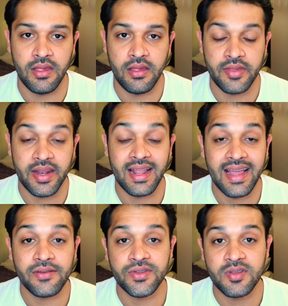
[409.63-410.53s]
that it
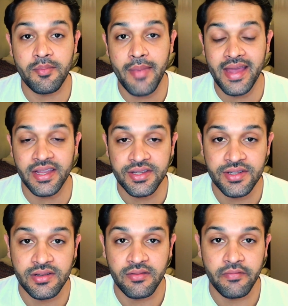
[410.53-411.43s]
allows you to
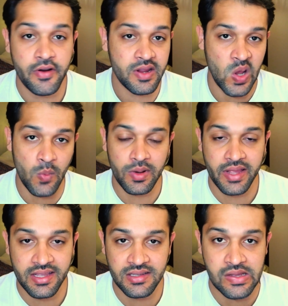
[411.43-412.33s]
manage very
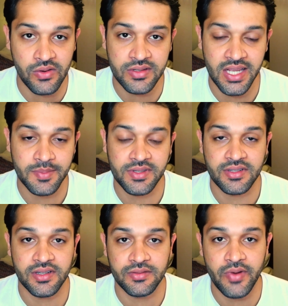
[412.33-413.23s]
complicated concepts such
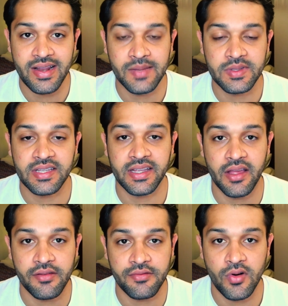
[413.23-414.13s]
as rate limiting
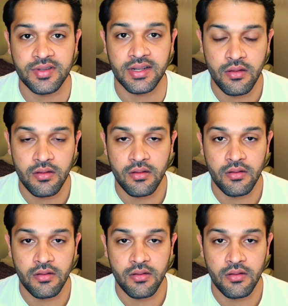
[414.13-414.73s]
and throttling